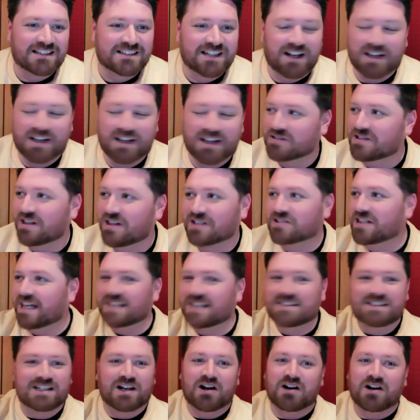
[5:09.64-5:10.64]
I could talk
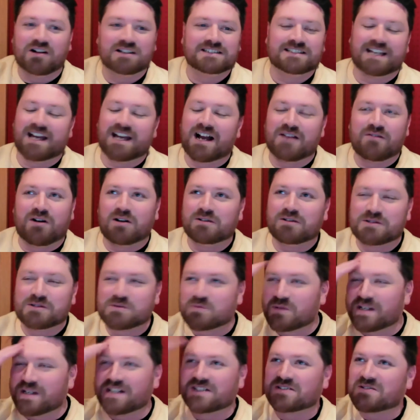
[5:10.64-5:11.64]
to you all day. I've all those
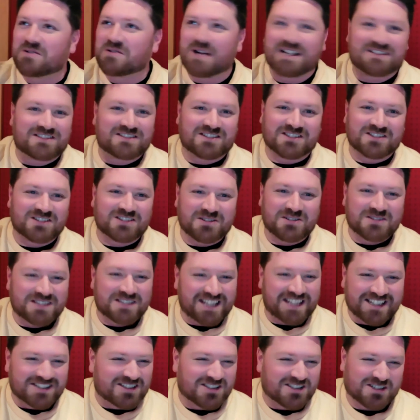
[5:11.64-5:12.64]
weird questions.
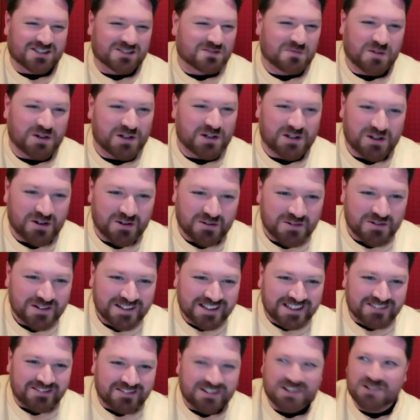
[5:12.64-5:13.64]
Things you just want to know
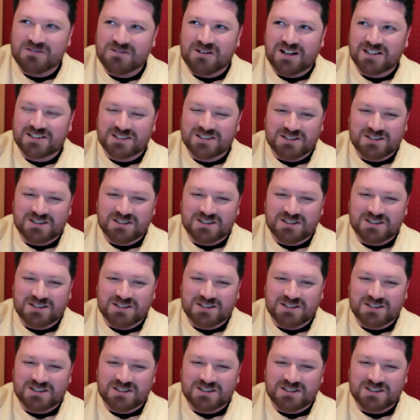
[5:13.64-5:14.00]
when you're watching the